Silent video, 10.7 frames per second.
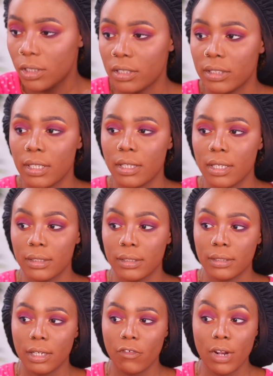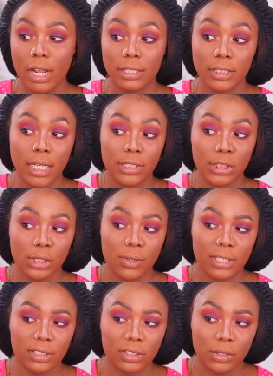You see this? I feel like this eyeshadow
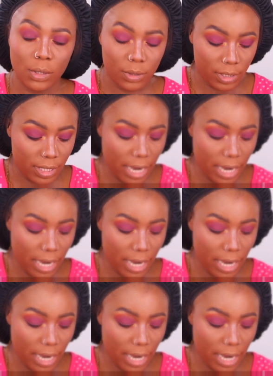has dulled